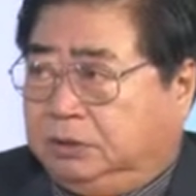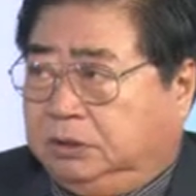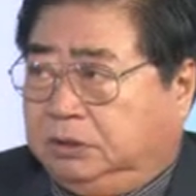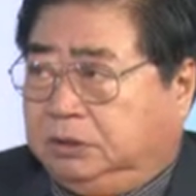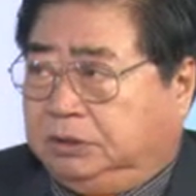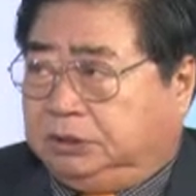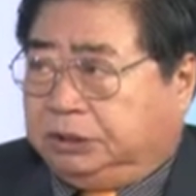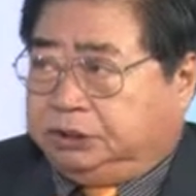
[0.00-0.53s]

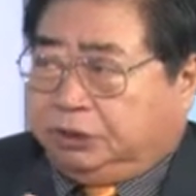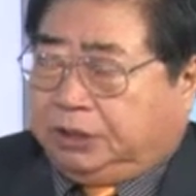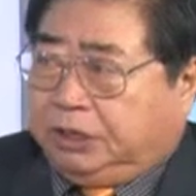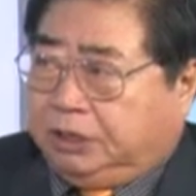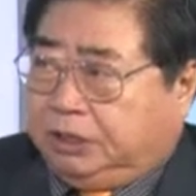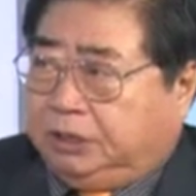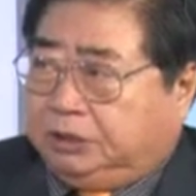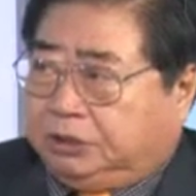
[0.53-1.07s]
I'm did gonna.
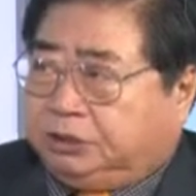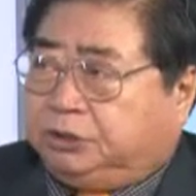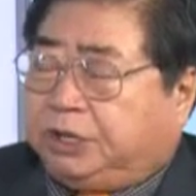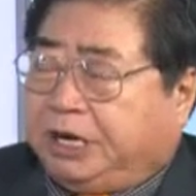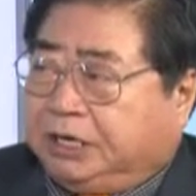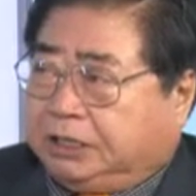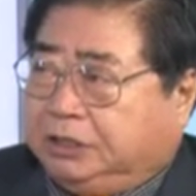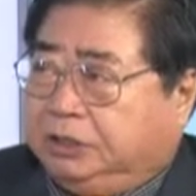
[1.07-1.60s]
You, I'm gonna stay
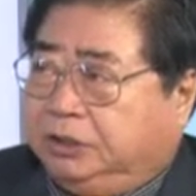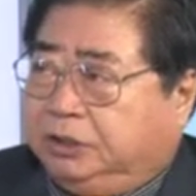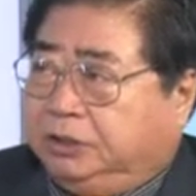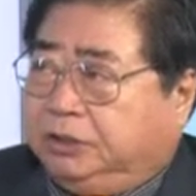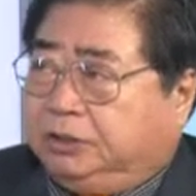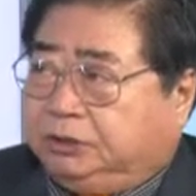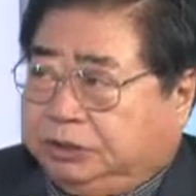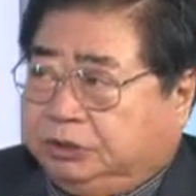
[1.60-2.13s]
get, away from
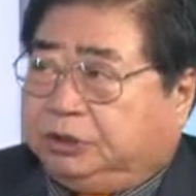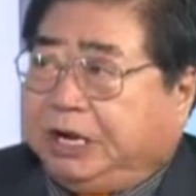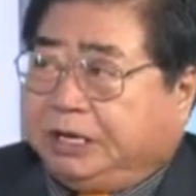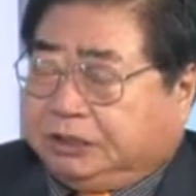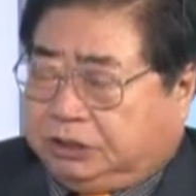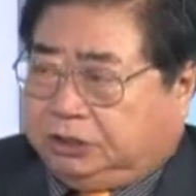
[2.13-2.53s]
that one. Did you get?